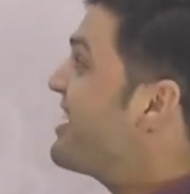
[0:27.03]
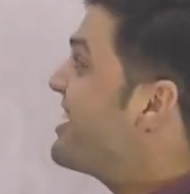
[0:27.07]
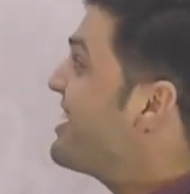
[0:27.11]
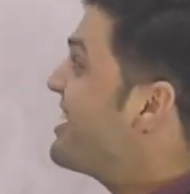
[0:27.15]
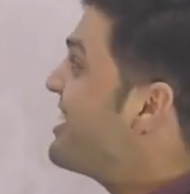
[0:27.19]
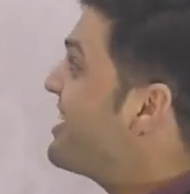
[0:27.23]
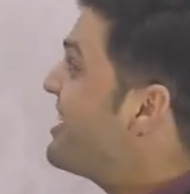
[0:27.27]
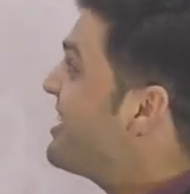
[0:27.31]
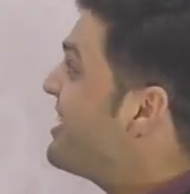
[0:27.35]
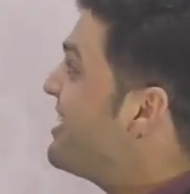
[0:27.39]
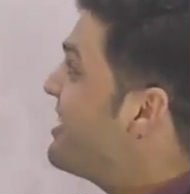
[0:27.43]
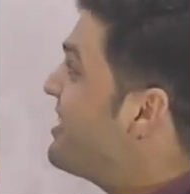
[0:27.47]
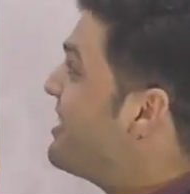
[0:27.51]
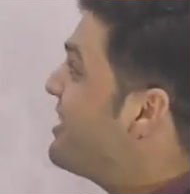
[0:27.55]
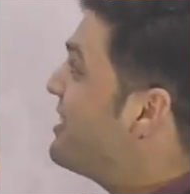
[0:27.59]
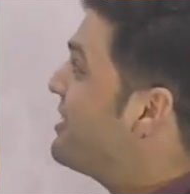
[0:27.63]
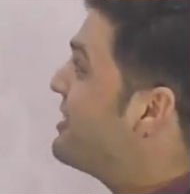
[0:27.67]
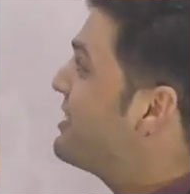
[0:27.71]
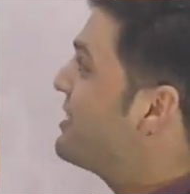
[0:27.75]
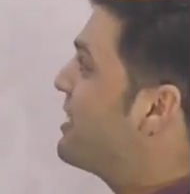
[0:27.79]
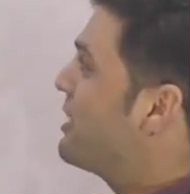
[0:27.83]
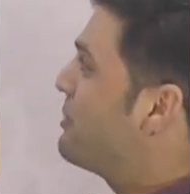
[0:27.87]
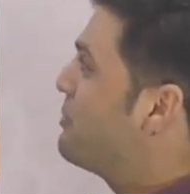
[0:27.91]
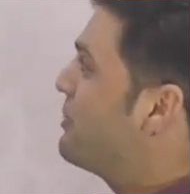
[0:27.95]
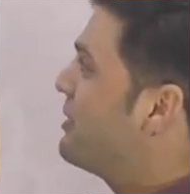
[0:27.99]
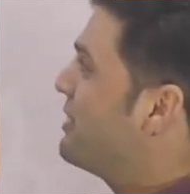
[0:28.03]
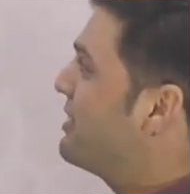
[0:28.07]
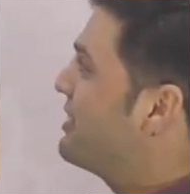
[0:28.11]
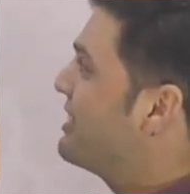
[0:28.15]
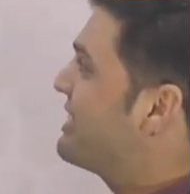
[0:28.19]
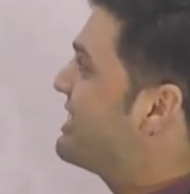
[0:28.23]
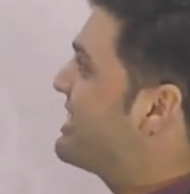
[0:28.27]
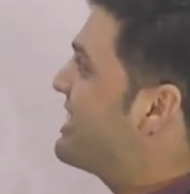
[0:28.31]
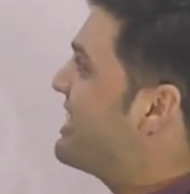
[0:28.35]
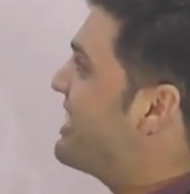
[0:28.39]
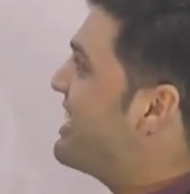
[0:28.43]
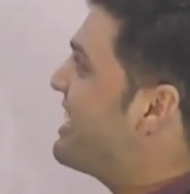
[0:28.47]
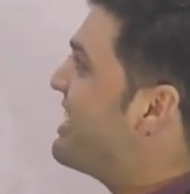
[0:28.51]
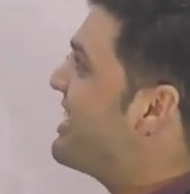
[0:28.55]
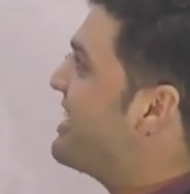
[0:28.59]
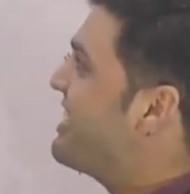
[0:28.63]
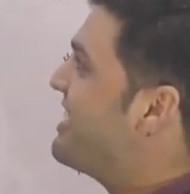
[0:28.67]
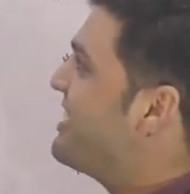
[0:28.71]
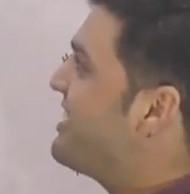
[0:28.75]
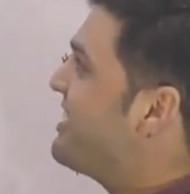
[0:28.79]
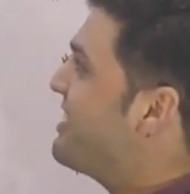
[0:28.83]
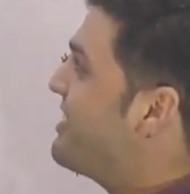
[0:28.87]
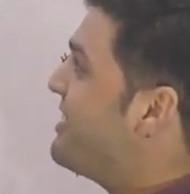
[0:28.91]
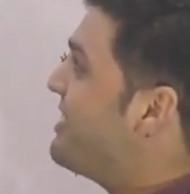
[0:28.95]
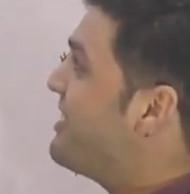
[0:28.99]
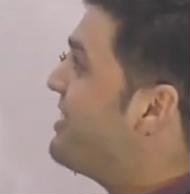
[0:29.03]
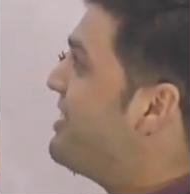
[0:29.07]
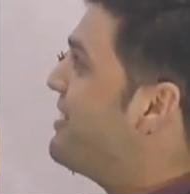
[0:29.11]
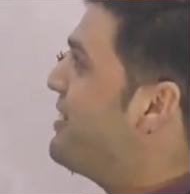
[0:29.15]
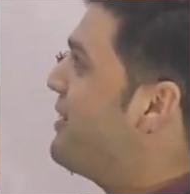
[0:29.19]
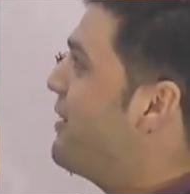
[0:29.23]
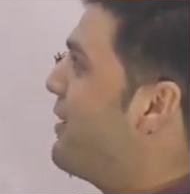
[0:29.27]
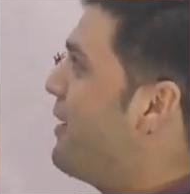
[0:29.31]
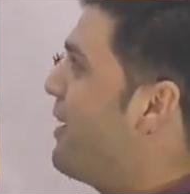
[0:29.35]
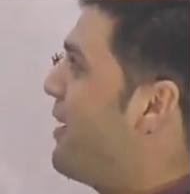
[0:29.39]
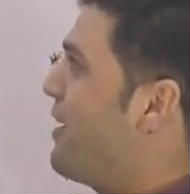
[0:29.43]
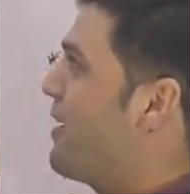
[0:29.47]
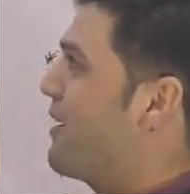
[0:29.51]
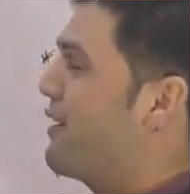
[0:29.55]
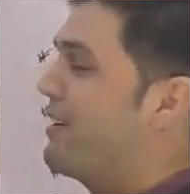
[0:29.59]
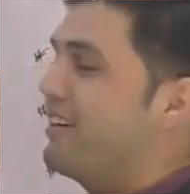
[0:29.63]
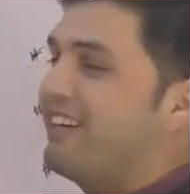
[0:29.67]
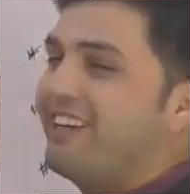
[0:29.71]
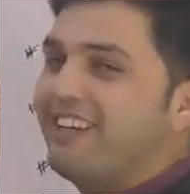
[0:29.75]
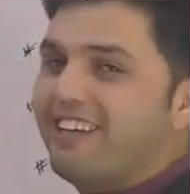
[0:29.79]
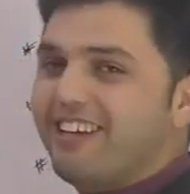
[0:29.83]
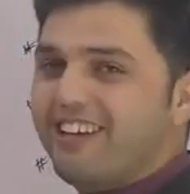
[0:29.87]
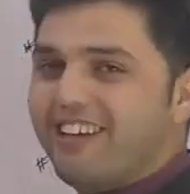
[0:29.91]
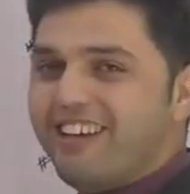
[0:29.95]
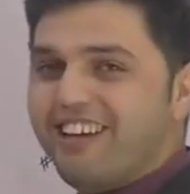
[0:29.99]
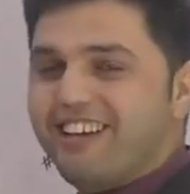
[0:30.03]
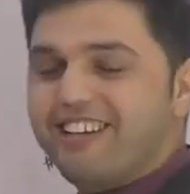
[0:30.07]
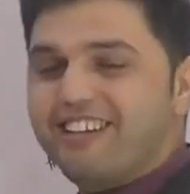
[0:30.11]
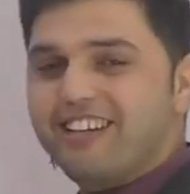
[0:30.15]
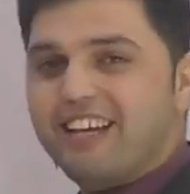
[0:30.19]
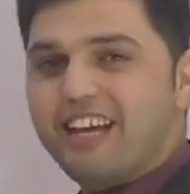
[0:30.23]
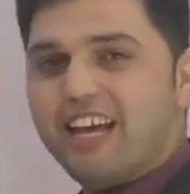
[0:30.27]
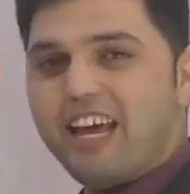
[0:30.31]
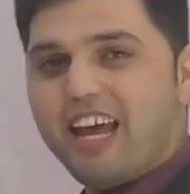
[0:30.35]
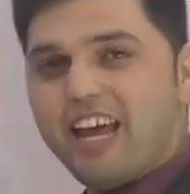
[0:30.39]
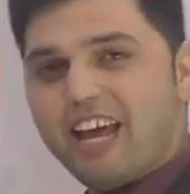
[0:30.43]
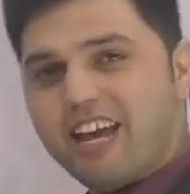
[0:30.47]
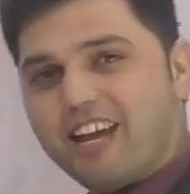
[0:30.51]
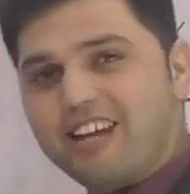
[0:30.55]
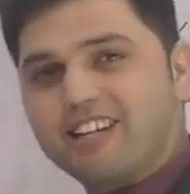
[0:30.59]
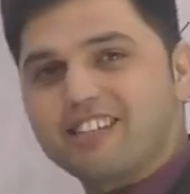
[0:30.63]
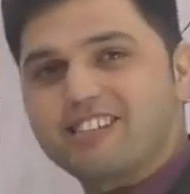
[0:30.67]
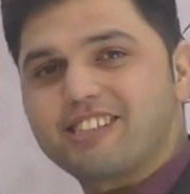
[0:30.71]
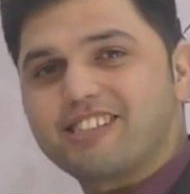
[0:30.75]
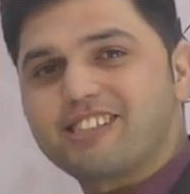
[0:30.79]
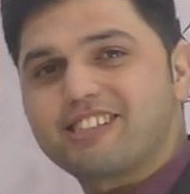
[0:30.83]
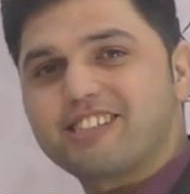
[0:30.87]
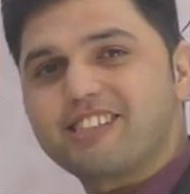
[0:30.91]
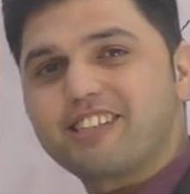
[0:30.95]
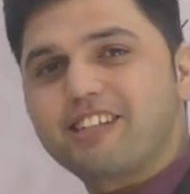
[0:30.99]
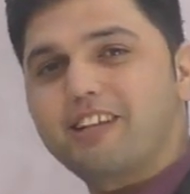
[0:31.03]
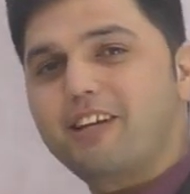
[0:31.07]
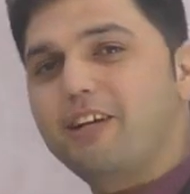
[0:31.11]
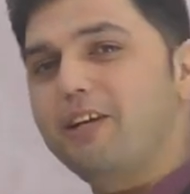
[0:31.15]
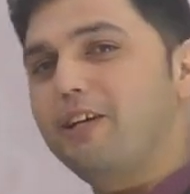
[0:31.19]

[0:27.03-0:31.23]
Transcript: E, T, E, R, N, S.